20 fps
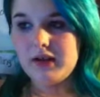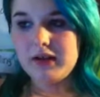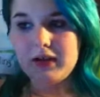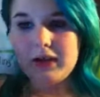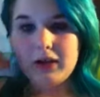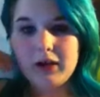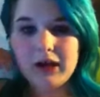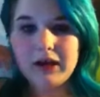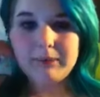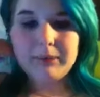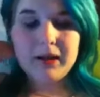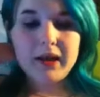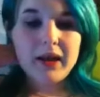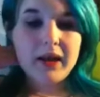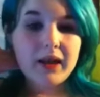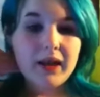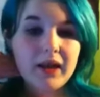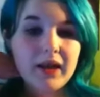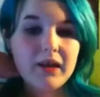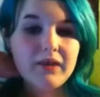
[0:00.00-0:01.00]
Um,
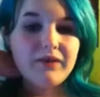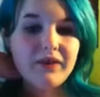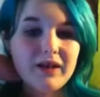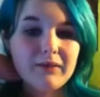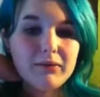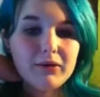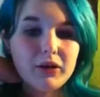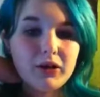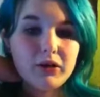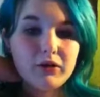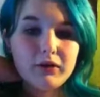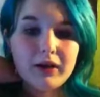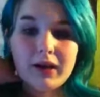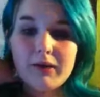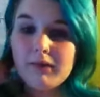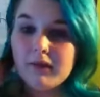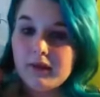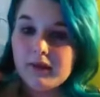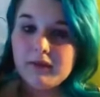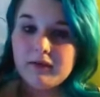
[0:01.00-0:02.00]
if I'm alone, I
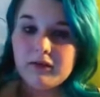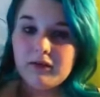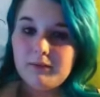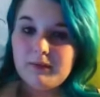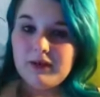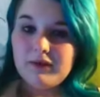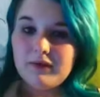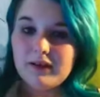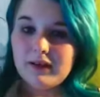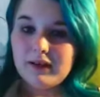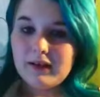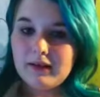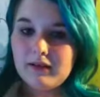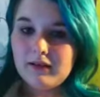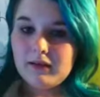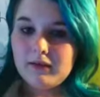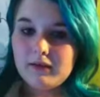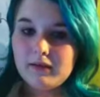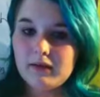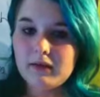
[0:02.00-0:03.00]
will still be doing
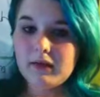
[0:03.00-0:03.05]
this.